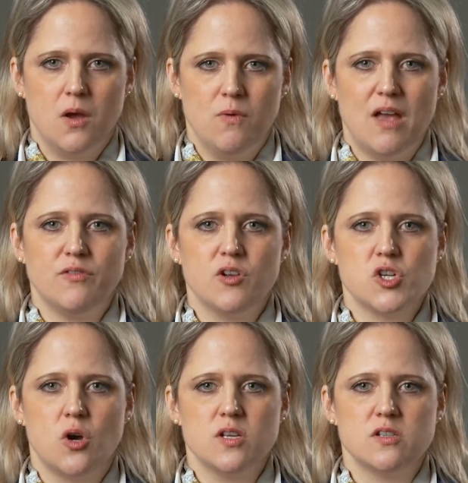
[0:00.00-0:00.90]
We have the
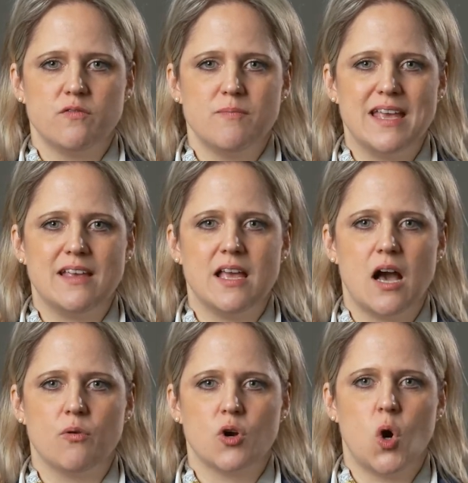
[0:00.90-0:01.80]
choice of making
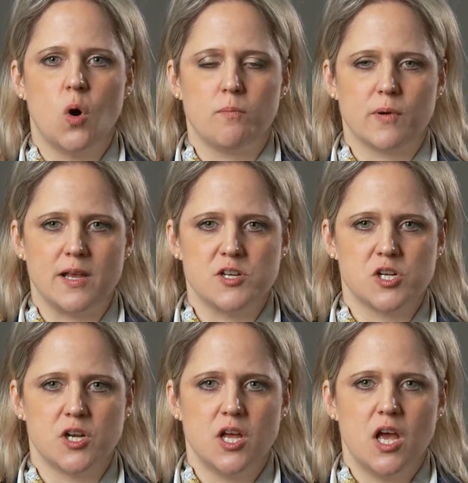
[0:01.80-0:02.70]
our
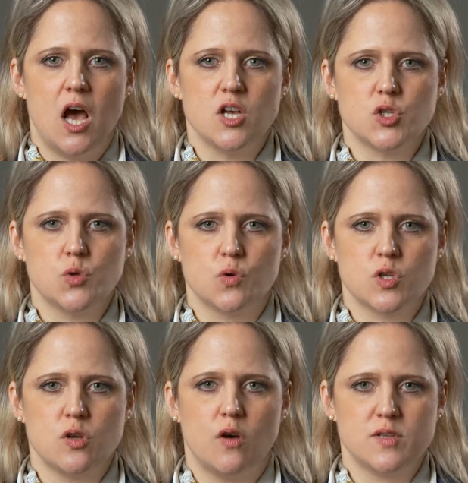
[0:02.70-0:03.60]
cooperation a source
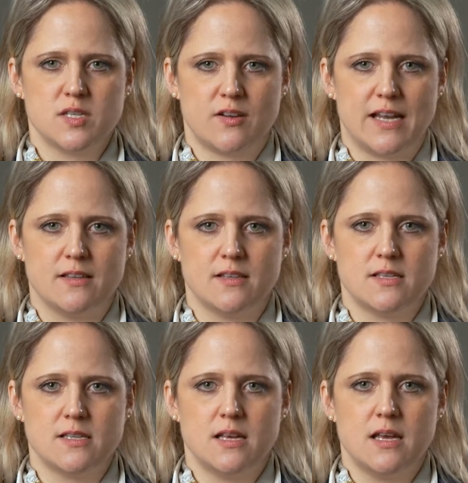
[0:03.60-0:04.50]
of
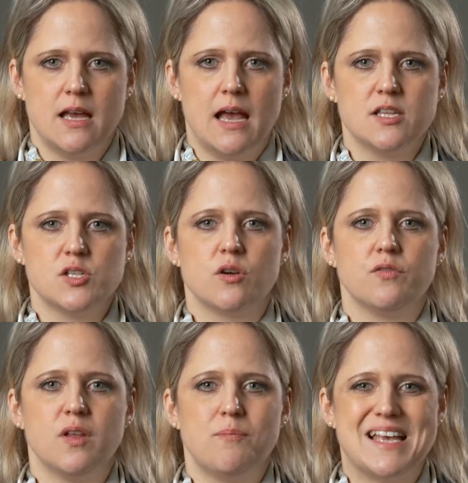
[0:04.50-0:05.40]
strengths and serve
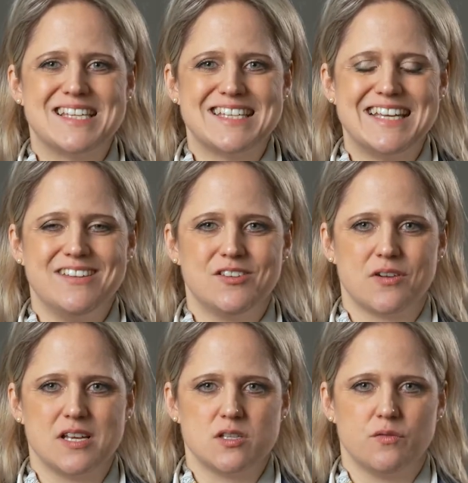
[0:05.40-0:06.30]
the best
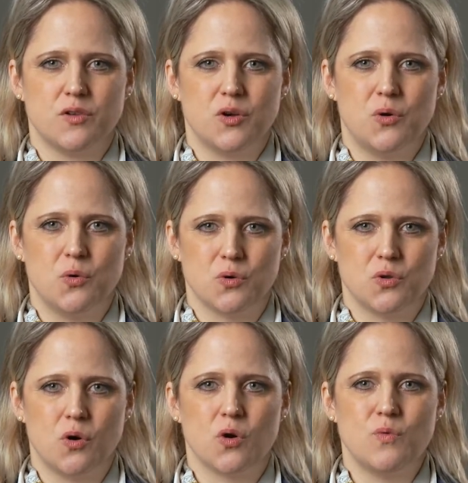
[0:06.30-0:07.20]
interest of the court,
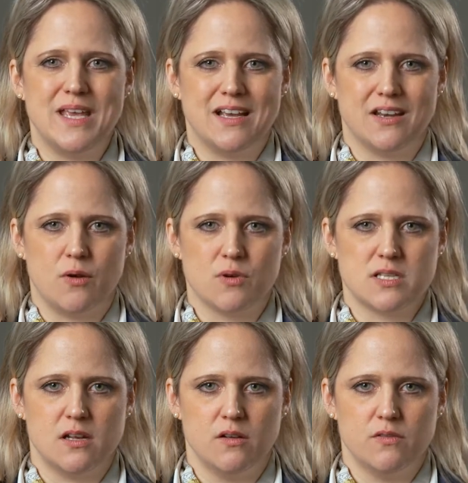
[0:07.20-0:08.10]
or weaken
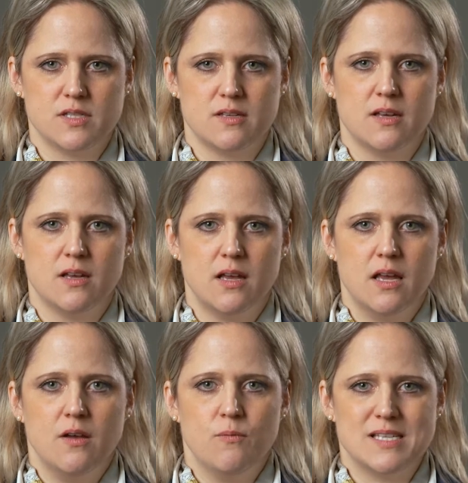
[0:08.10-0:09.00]
ourselves
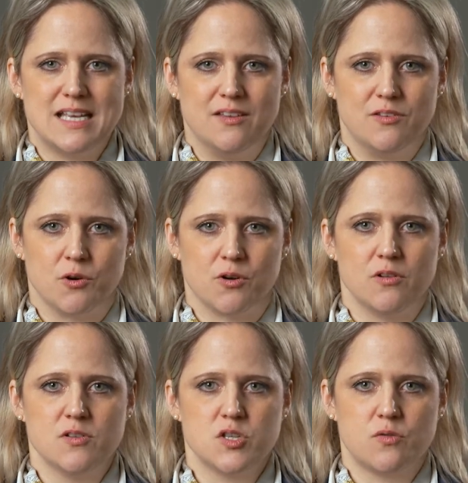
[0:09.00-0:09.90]
with internal
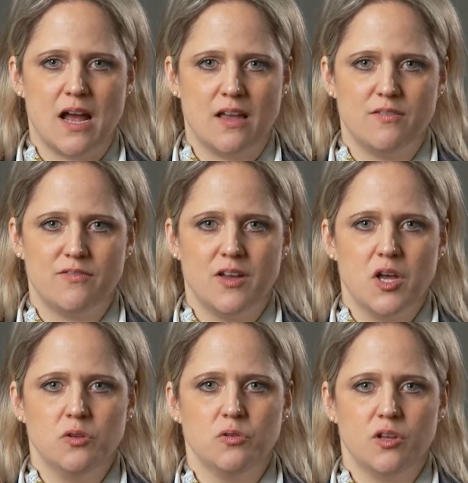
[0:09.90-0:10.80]
strife
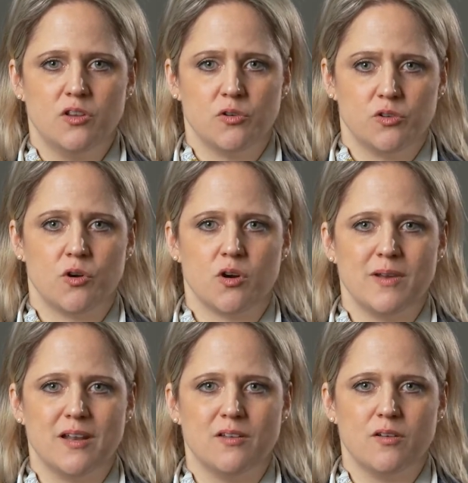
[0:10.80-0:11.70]
to the
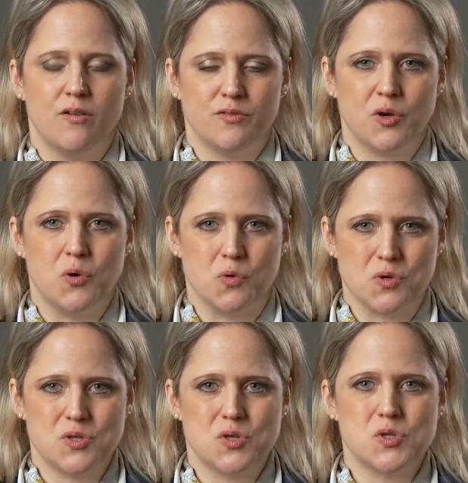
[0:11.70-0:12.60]
determinant of the
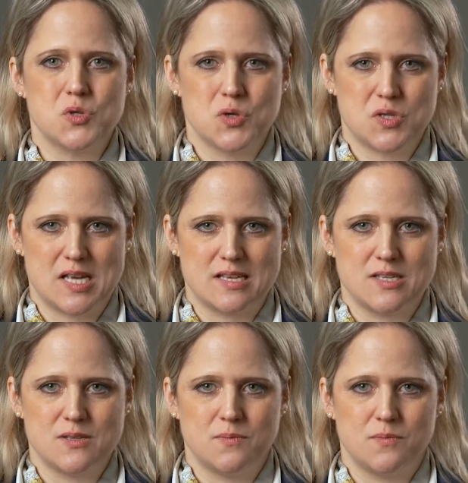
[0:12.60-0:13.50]
court's success.